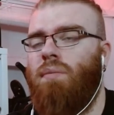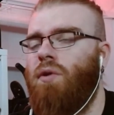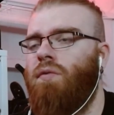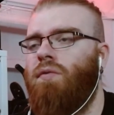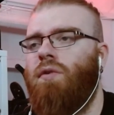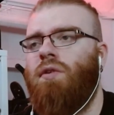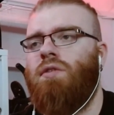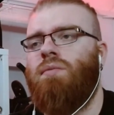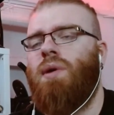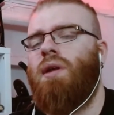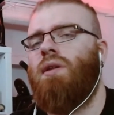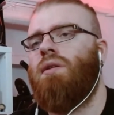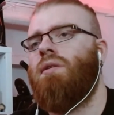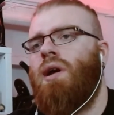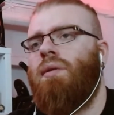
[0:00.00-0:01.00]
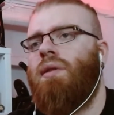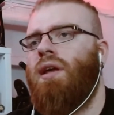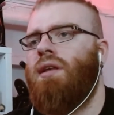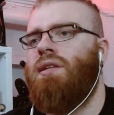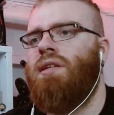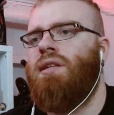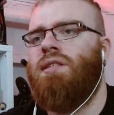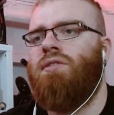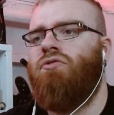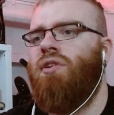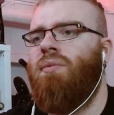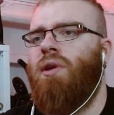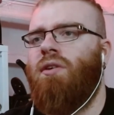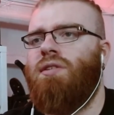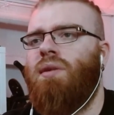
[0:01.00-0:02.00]
I'm confused, man. I think he's
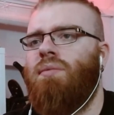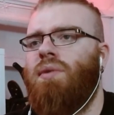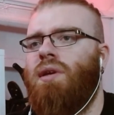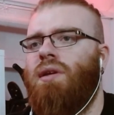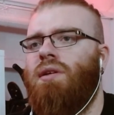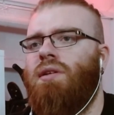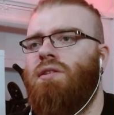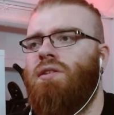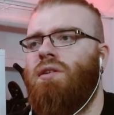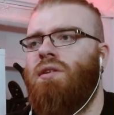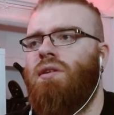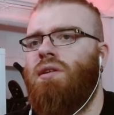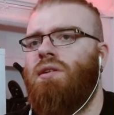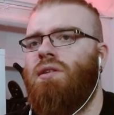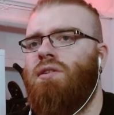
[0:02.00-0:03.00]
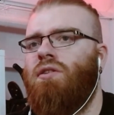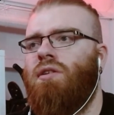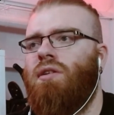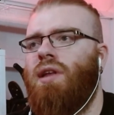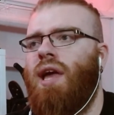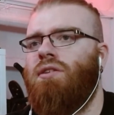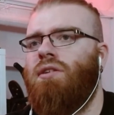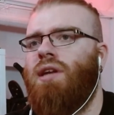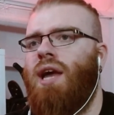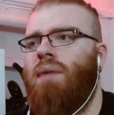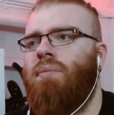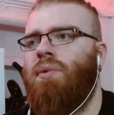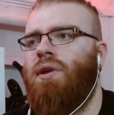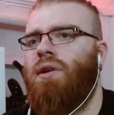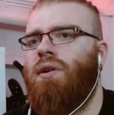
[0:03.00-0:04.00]
dreaming or something. It is not actually
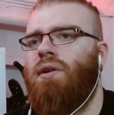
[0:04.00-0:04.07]
happening.